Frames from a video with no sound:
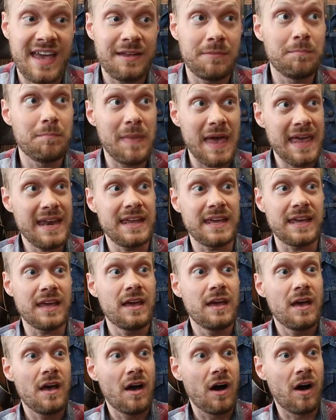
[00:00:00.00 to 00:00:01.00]
and
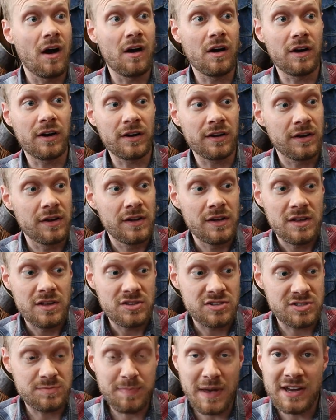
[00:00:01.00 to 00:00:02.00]
many are
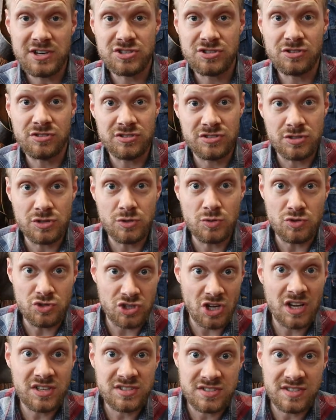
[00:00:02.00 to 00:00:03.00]
special to
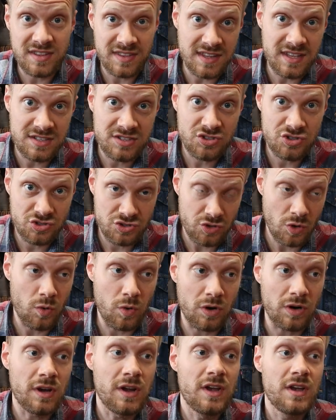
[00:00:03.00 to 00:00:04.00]
just this
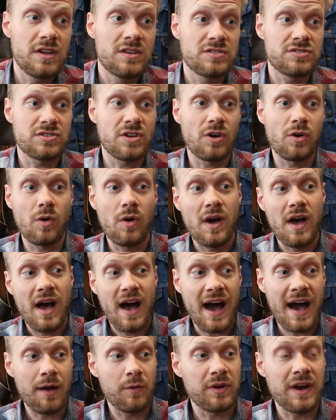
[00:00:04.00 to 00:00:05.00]
store. So
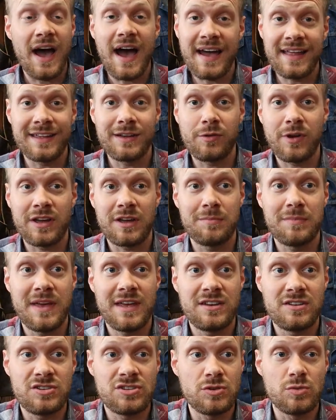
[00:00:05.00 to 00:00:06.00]
I would highly
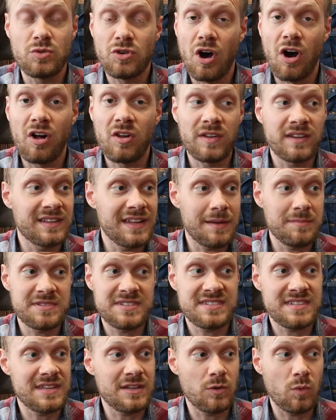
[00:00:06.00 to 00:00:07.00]
recommend you calling them,
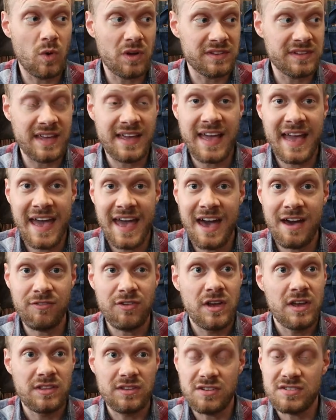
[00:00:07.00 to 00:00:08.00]
seeing what they
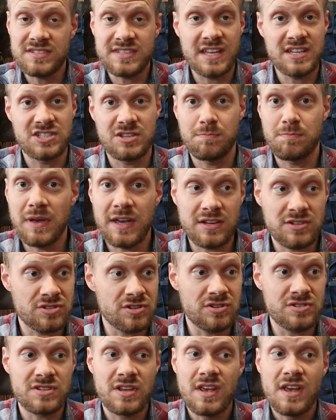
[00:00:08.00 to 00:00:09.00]
have. They'll send you
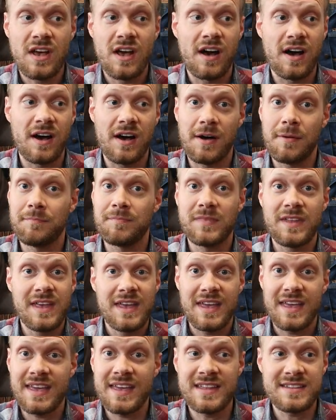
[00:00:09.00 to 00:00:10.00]
pictures. Um,
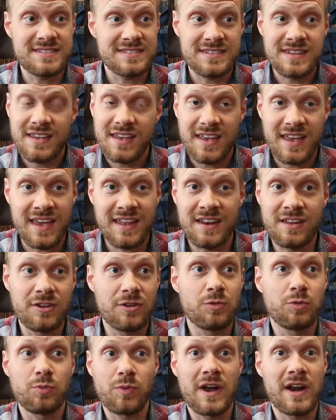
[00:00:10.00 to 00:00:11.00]
it's an
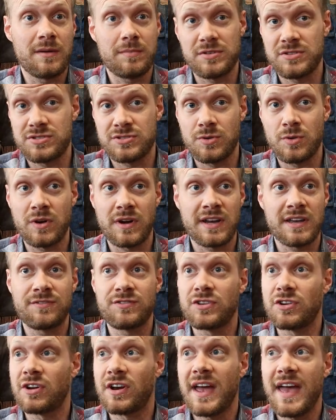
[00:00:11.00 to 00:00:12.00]
incredible store.
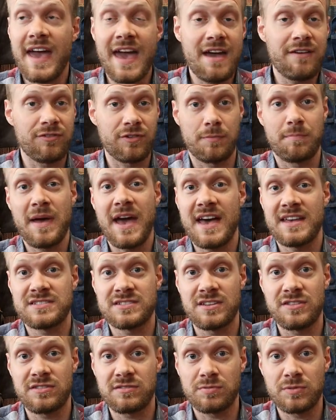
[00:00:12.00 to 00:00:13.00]
If you're ever
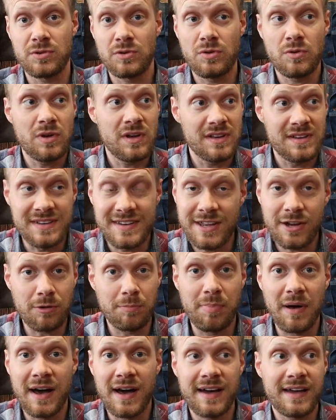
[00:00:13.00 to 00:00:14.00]
passing through
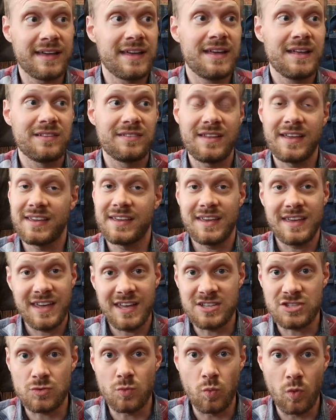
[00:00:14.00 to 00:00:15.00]
nearby, like
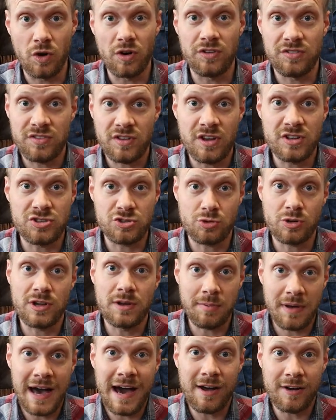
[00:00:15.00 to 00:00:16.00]
it's worth a
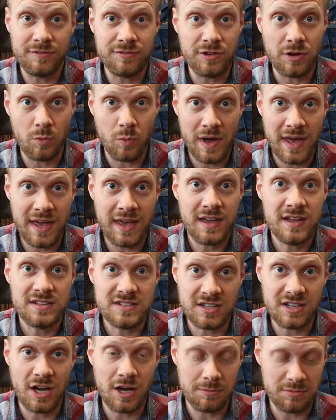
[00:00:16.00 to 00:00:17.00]
trip out of your way
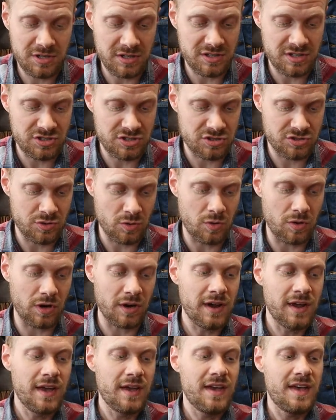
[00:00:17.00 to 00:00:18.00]
to come to this
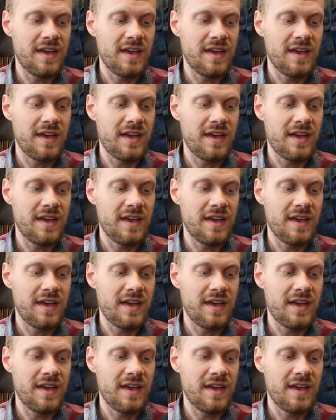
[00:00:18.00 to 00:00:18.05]
store